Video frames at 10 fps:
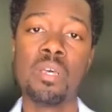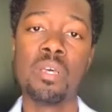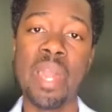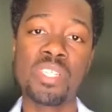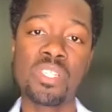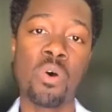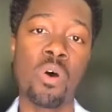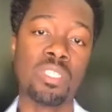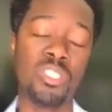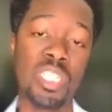based
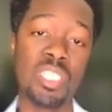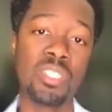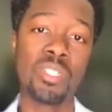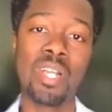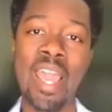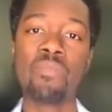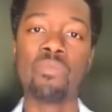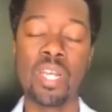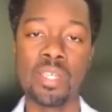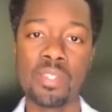on gender and
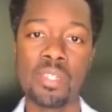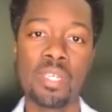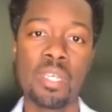race.